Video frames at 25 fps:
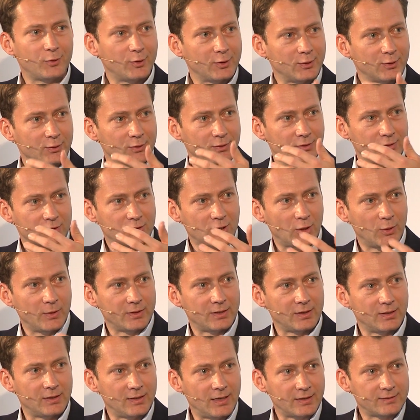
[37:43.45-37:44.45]
or you show it
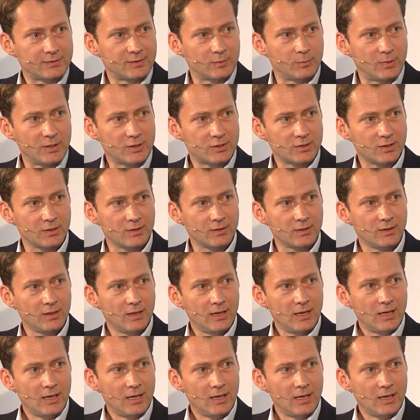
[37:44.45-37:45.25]
in an exhibition?